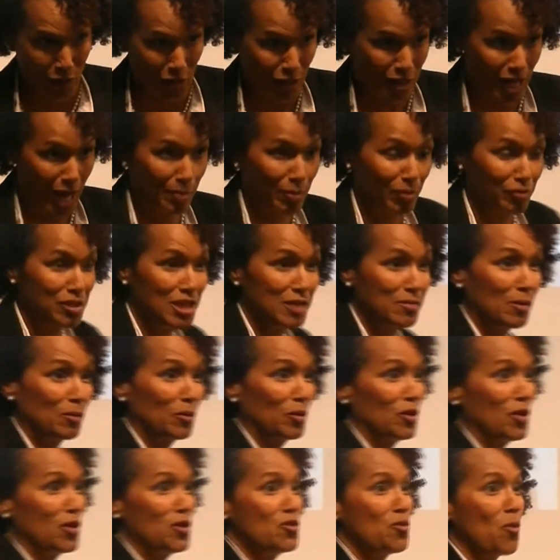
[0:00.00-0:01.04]
type of team
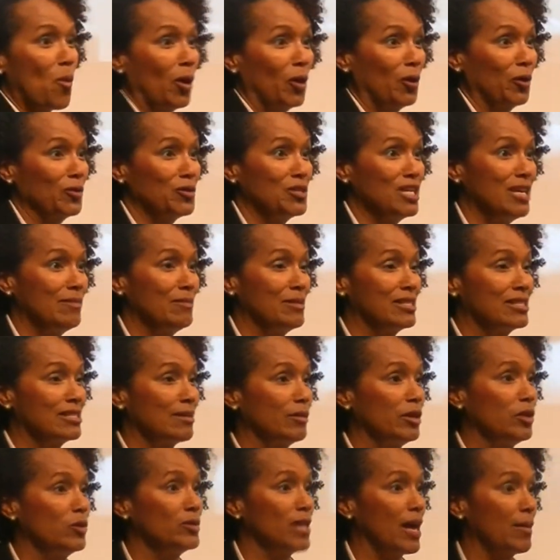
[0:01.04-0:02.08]
member that you want on your team, is
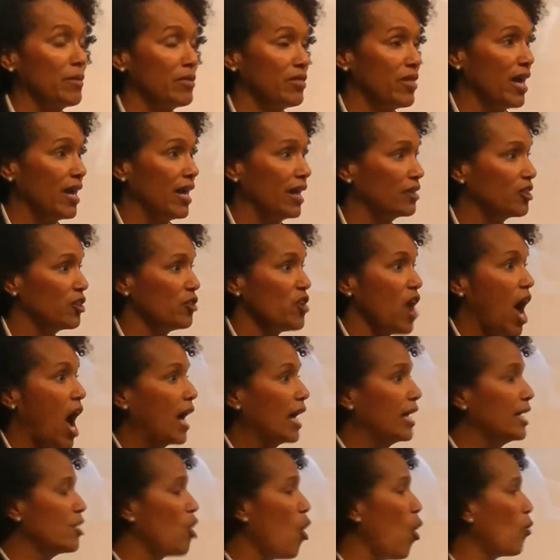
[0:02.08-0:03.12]
somebody who's apathetic. They're not
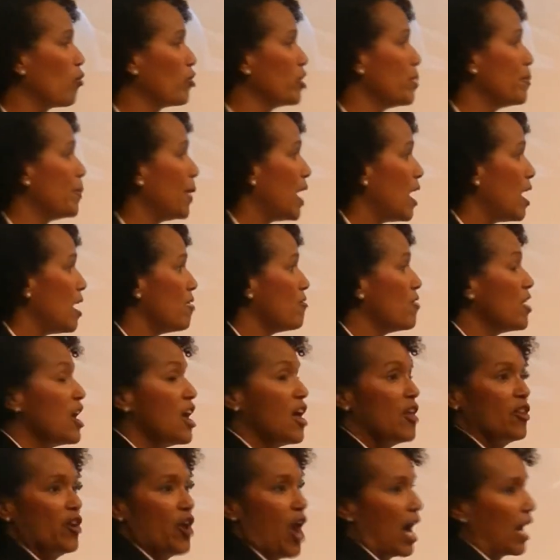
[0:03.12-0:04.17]
going to go over and above.
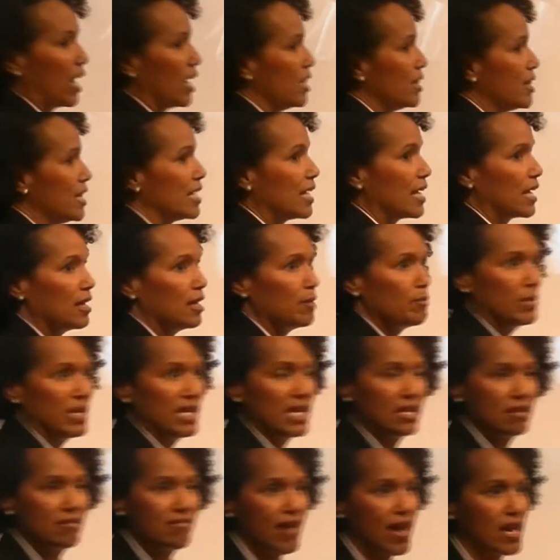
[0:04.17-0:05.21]
They're not going to be
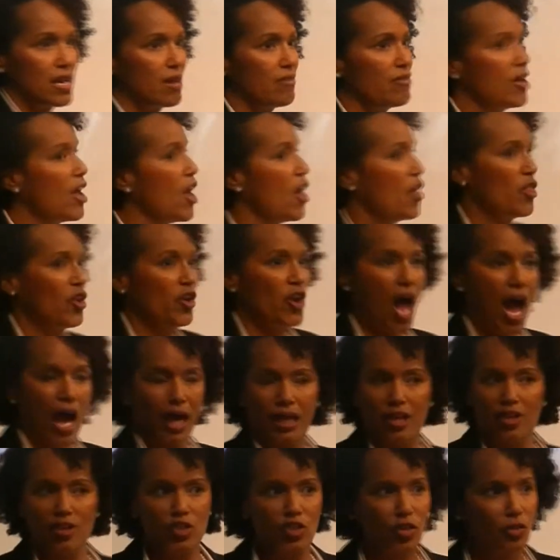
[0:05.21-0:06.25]
innovative. They're not
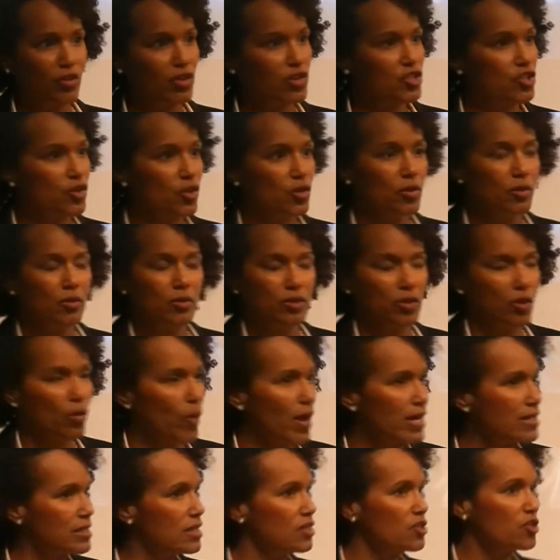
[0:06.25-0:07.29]
going to service your
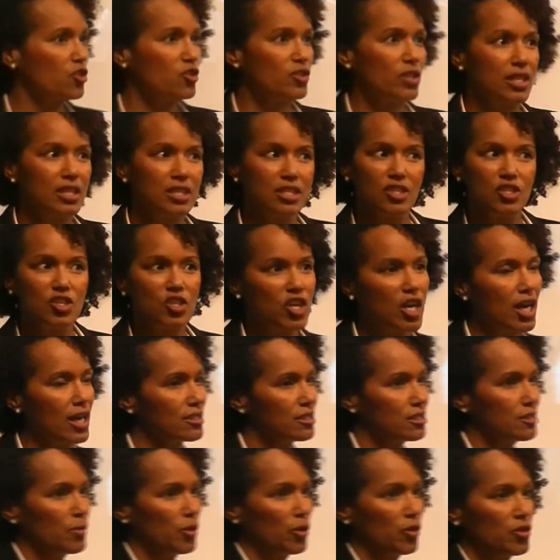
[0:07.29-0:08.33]
residents, your citizens, your
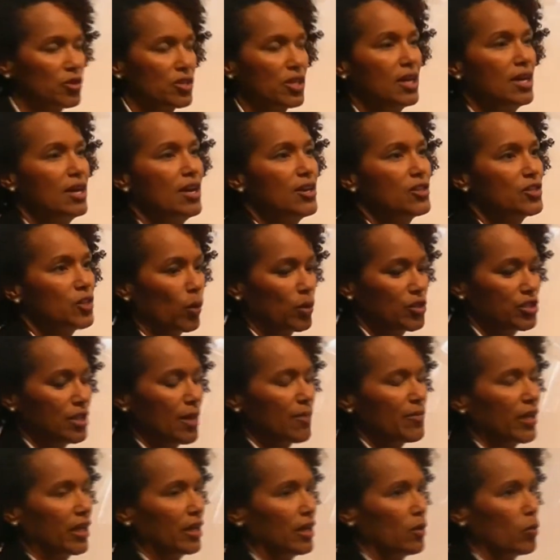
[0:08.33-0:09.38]
customers. So it's
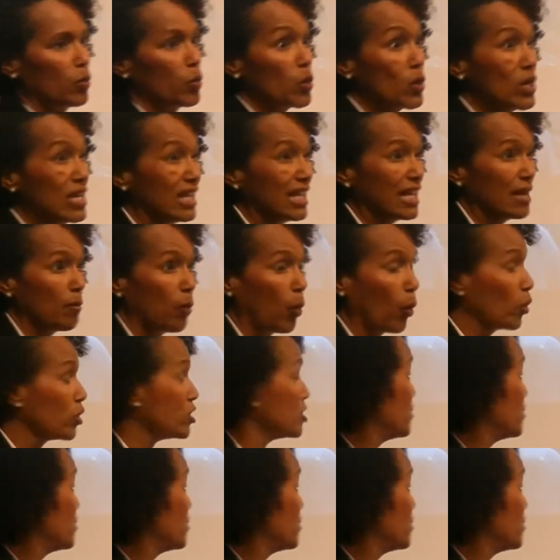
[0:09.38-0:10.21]
something really important